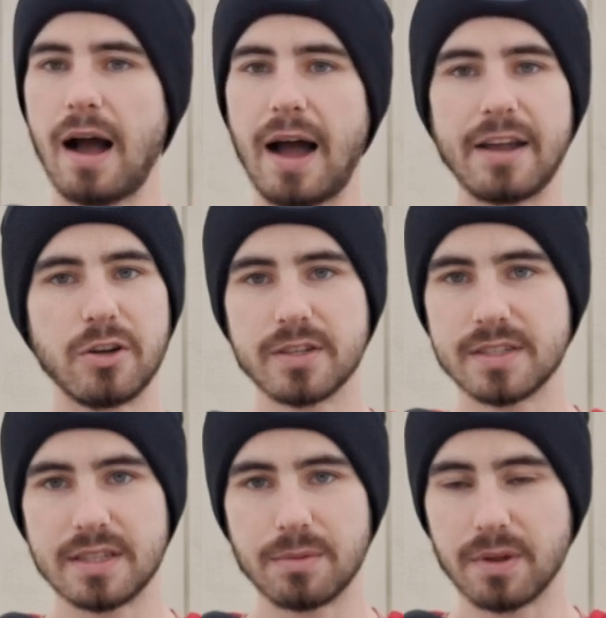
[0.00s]
I couldn't
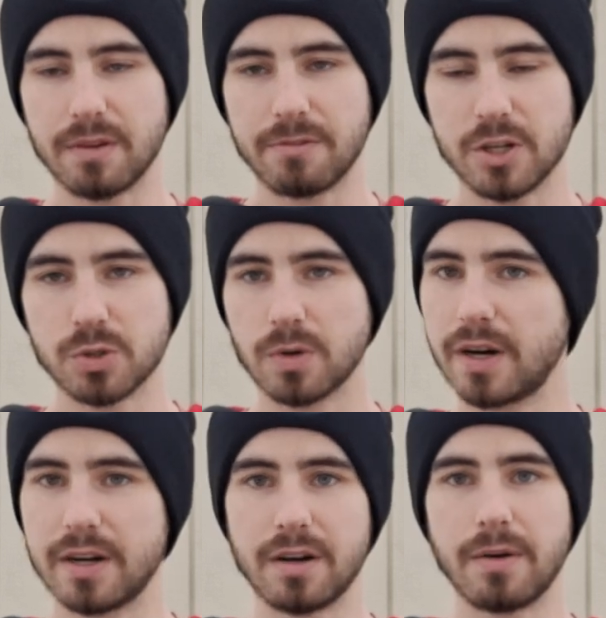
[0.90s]
see where the fish were. I
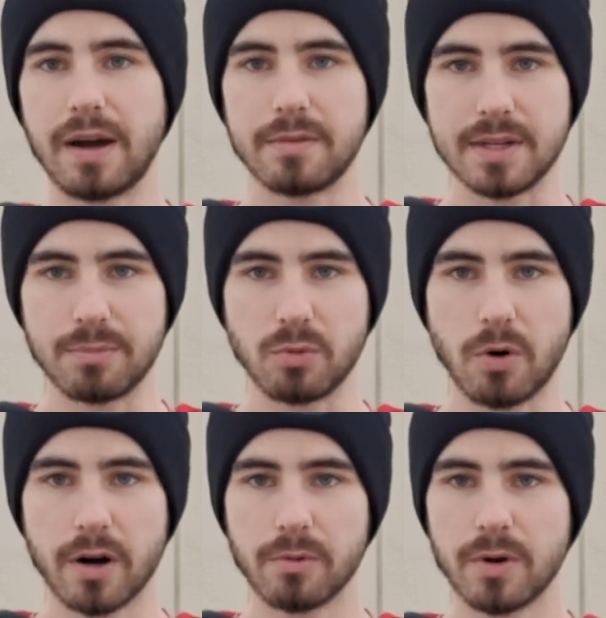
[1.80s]
didn't know how deep the
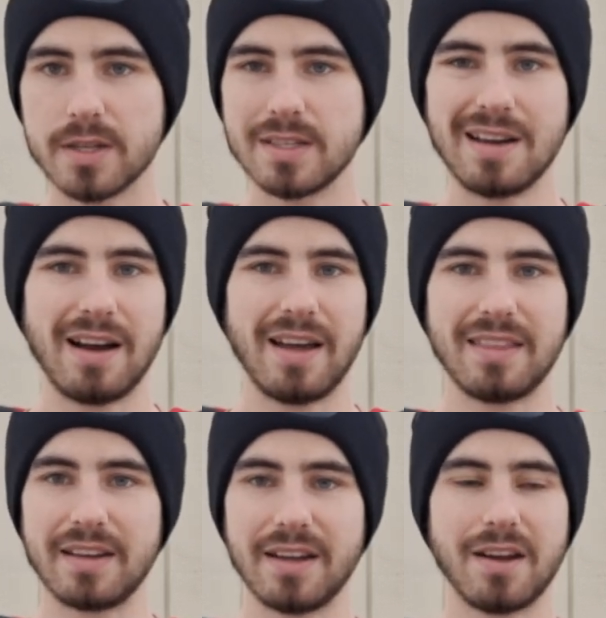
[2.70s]
water was. I
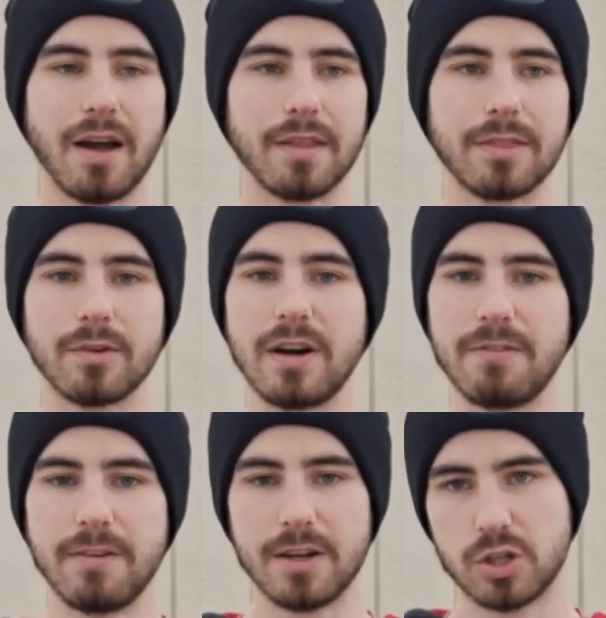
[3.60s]
think I caught 3
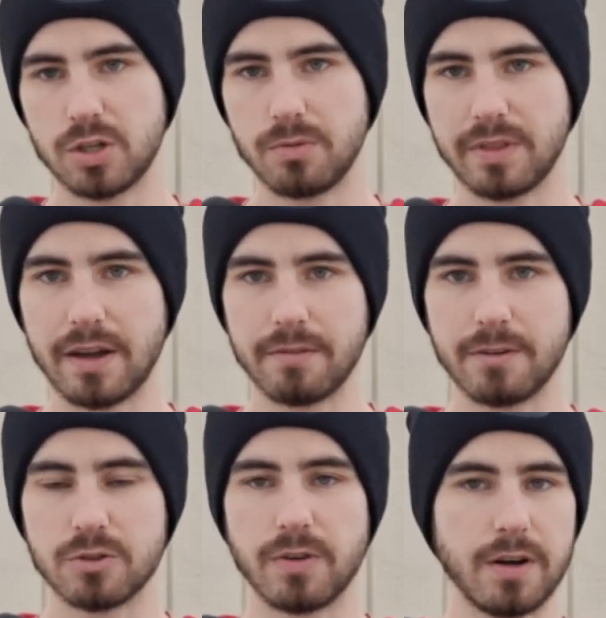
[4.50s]
fish without a
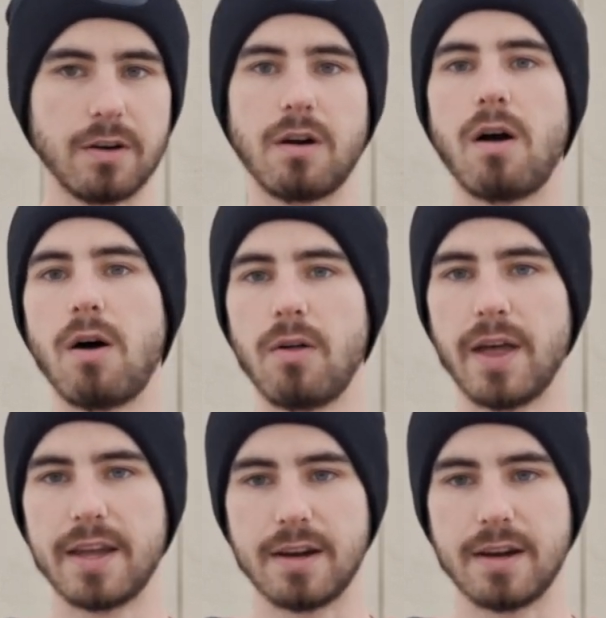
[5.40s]
fish finder all that